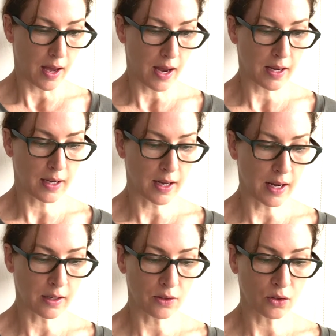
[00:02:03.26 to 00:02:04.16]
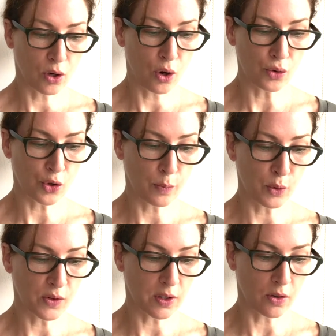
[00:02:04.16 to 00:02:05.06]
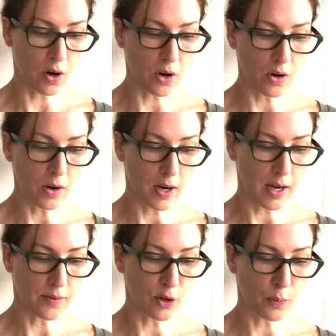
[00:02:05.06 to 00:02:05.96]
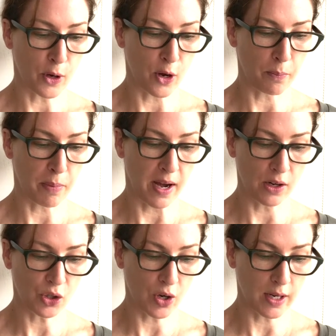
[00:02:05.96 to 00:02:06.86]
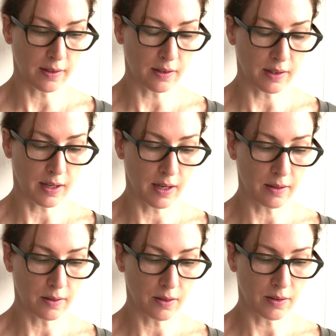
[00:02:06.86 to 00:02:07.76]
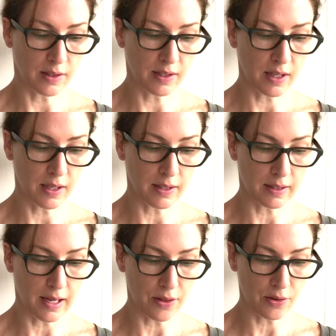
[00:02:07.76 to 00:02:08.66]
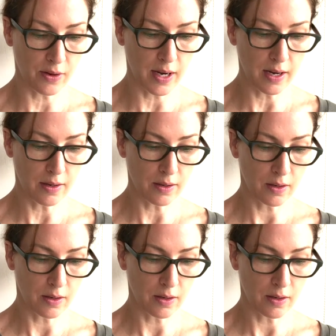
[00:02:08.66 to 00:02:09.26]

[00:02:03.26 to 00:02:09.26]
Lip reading: And again, call 000 if the burn penetrates the skin is leathery,